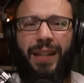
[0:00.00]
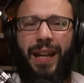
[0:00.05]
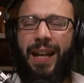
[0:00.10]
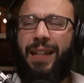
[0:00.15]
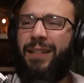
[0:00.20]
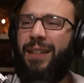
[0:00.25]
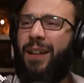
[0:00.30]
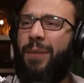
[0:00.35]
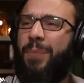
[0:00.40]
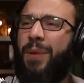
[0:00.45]
They
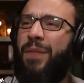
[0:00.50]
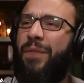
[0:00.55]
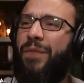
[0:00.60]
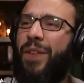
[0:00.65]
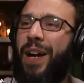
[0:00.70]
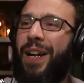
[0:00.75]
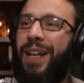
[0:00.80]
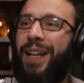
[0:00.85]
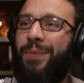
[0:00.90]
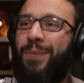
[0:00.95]
ended up
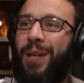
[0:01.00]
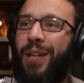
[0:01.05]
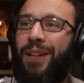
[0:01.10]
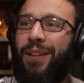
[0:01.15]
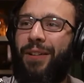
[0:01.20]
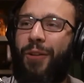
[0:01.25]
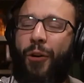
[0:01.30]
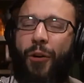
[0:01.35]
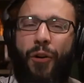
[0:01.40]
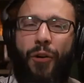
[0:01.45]
inviting
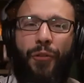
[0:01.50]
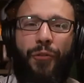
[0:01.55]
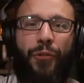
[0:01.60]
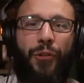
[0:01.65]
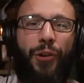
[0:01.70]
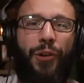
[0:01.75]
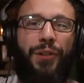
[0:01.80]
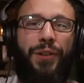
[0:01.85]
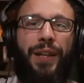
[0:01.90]
me over.